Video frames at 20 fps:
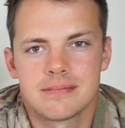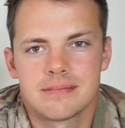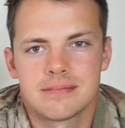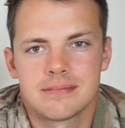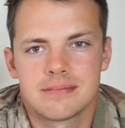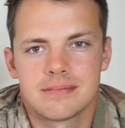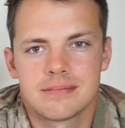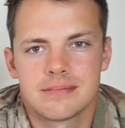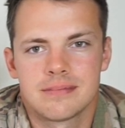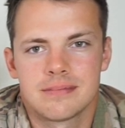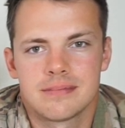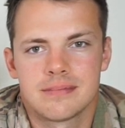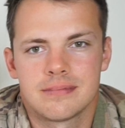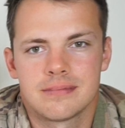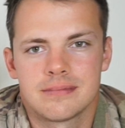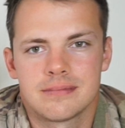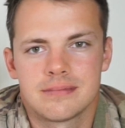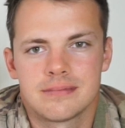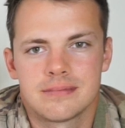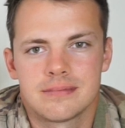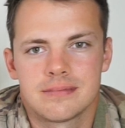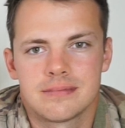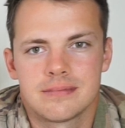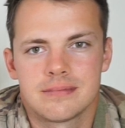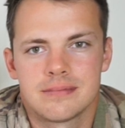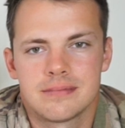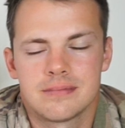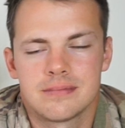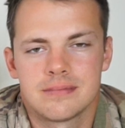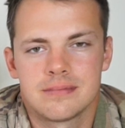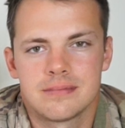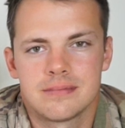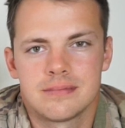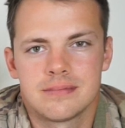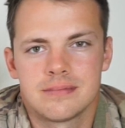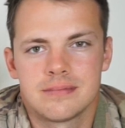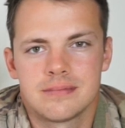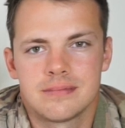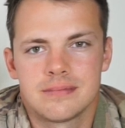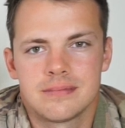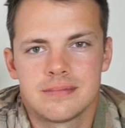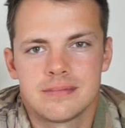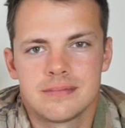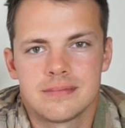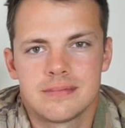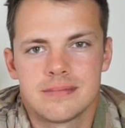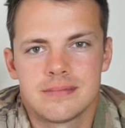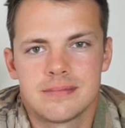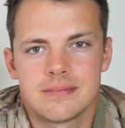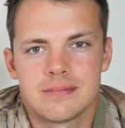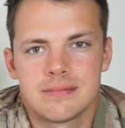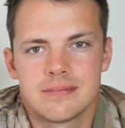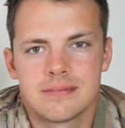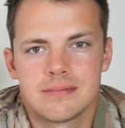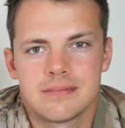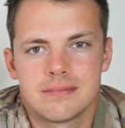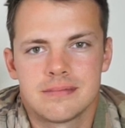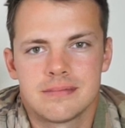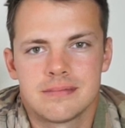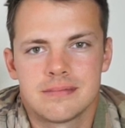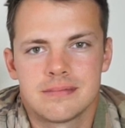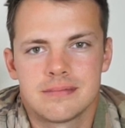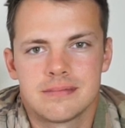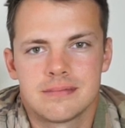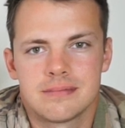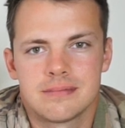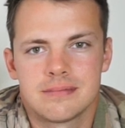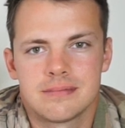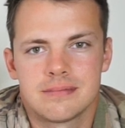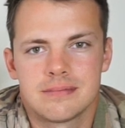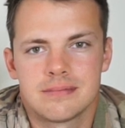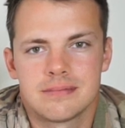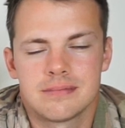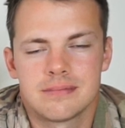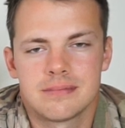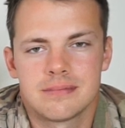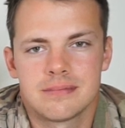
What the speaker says: (not speaking)